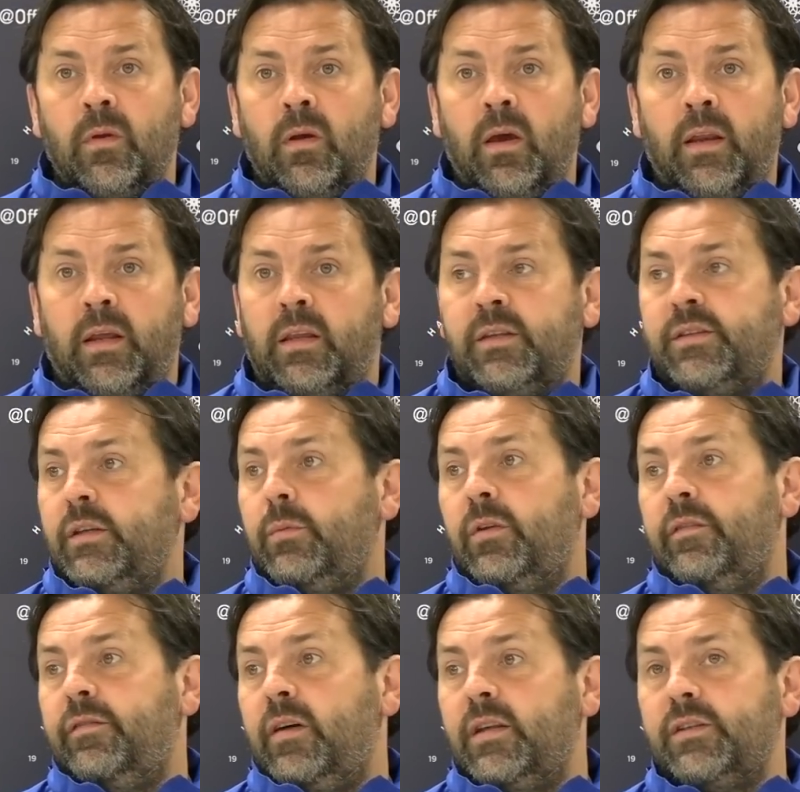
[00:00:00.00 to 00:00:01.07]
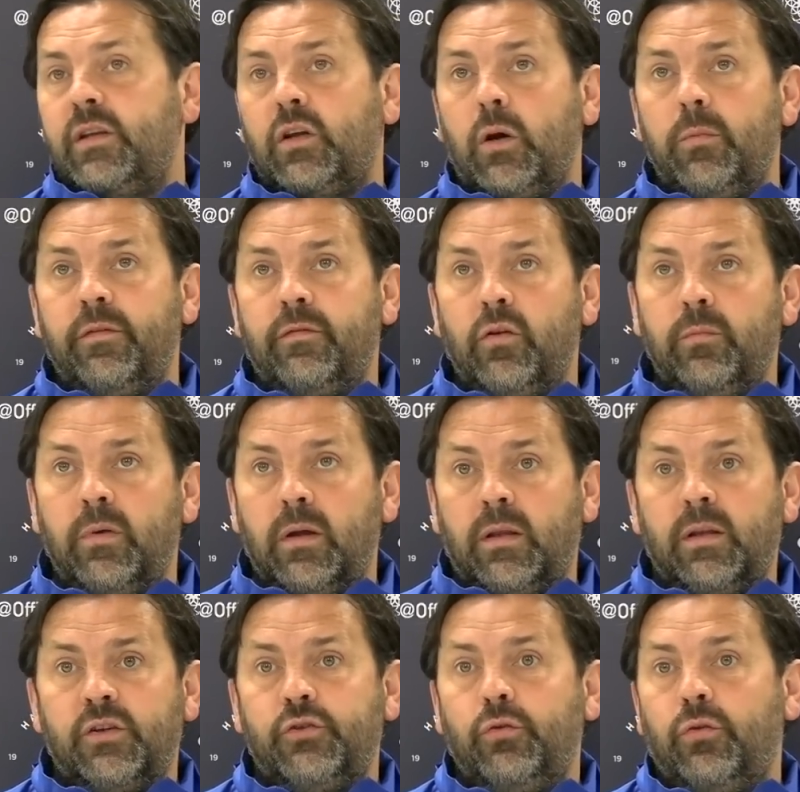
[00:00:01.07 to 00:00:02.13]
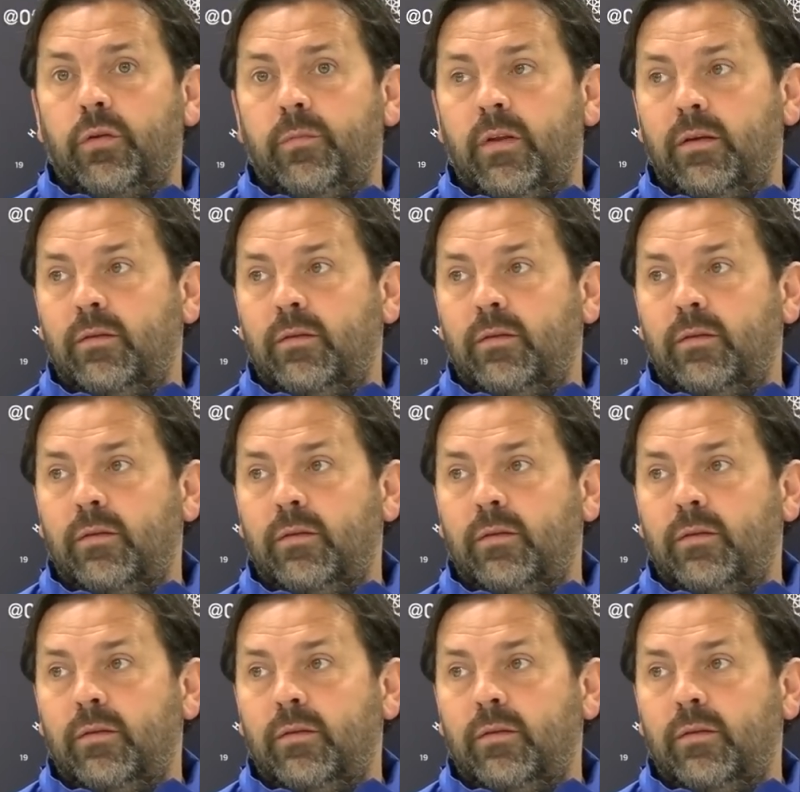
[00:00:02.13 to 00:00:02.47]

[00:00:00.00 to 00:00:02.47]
I can see where the fans are coming from, but I can assure them that